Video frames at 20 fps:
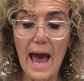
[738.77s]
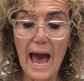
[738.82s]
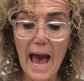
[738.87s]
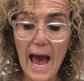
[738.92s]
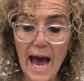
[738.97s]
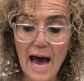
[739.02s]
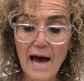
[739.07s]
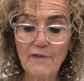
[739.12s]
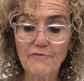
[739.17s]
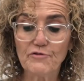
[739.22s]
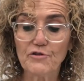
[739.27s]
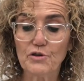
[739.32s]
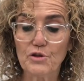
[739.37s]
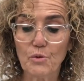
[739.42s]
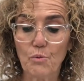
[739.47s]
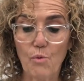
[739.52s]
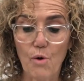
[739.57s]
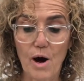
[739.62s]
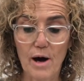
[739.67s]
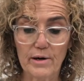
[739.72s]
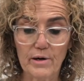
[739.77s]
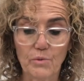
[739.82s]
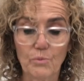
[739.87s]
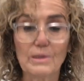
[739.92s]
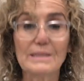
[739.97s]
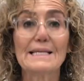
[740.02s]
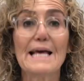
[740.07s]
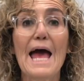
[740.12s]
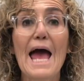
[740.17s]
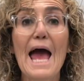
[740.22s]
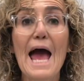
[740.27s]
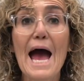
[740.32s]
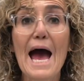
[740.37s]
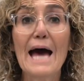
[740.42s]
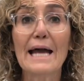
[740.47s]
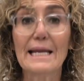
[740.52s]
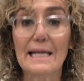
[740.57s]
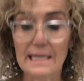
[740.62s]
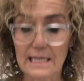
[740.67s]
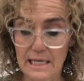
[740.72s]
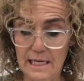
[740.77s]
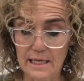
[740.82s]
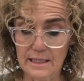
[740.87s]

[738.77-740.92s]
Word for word: after the water was added,